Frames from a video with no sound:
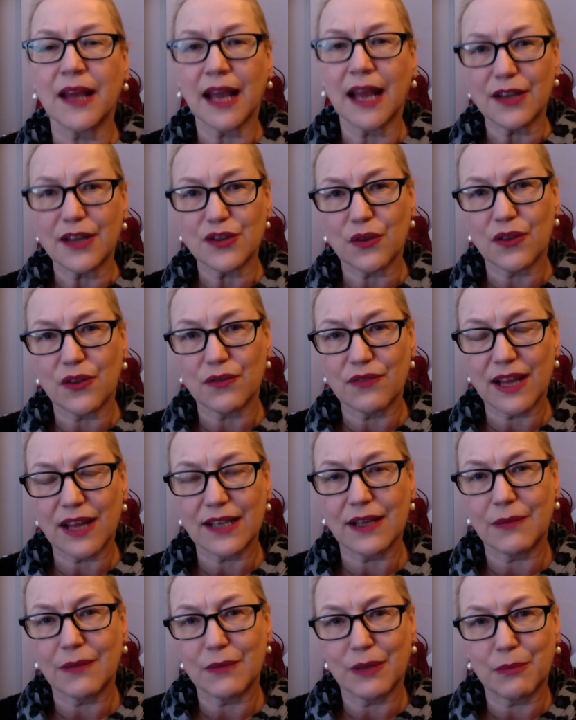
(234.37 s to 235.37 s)
So, the re-
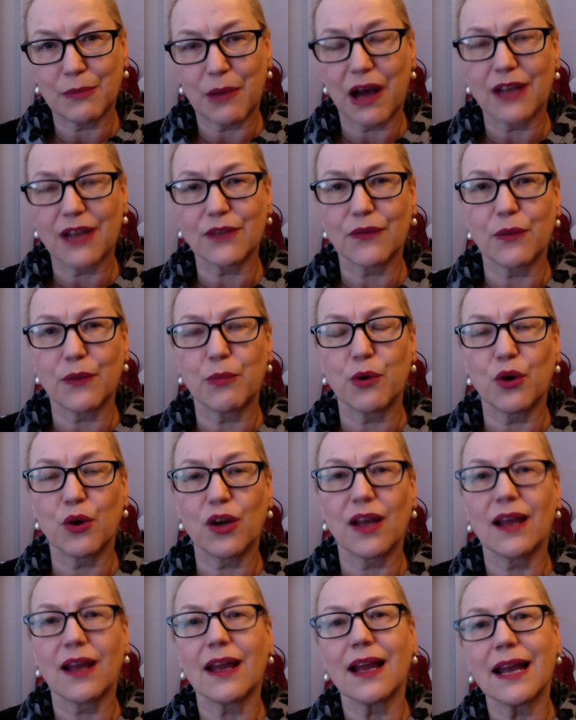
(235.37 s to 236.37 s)
part of the book
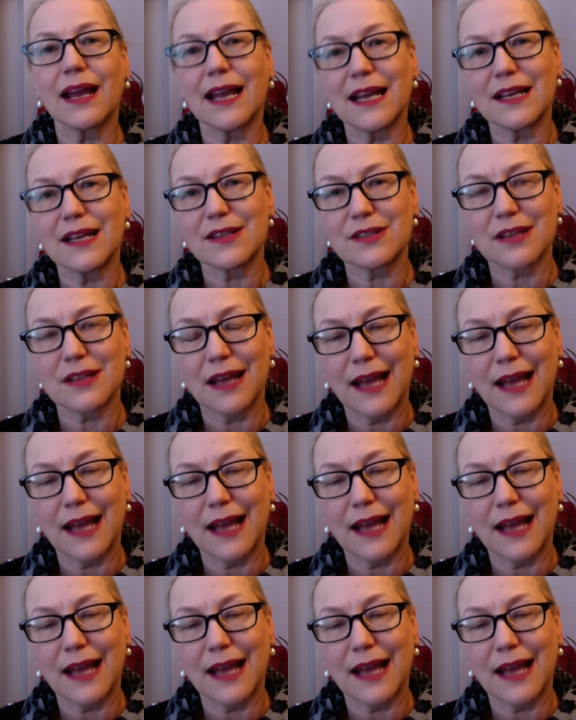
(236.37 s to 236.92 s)
is